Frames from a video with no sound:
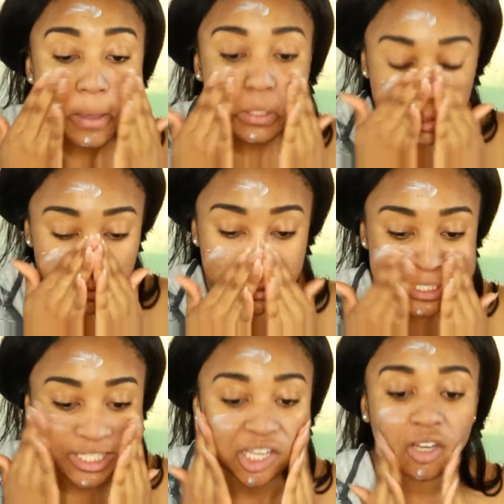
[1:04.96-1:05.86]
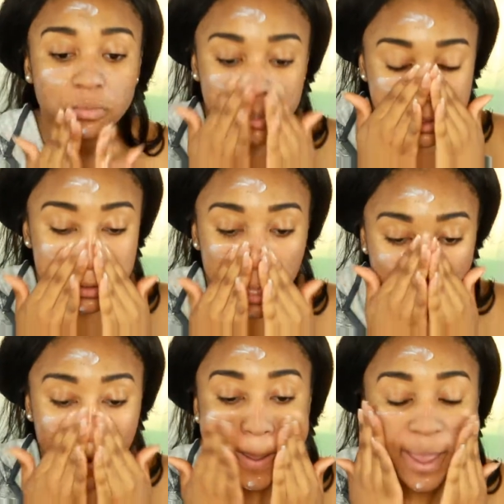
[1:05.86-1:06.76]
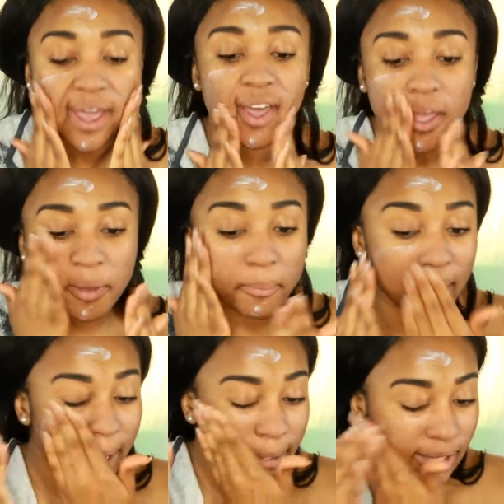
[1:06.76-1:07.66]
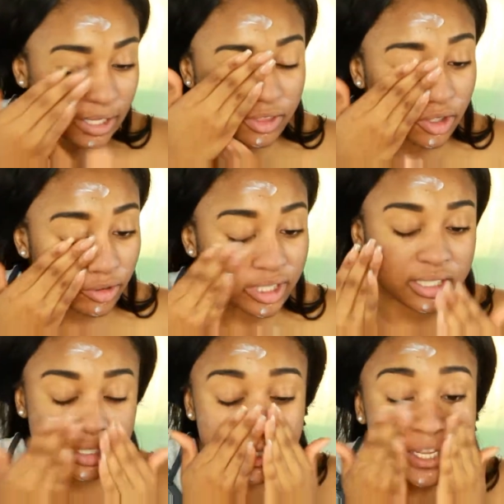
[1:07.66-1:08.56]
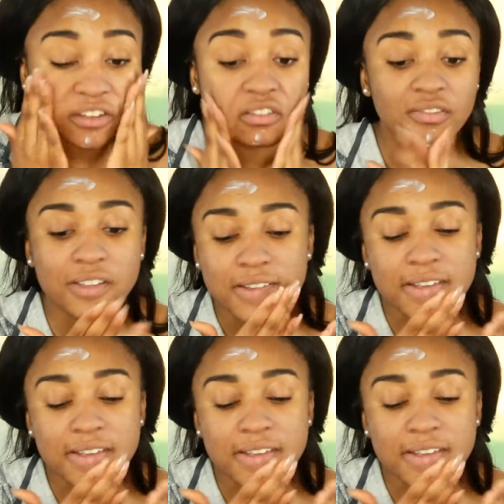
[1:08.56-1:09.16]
so this helps combat like the grease and stuff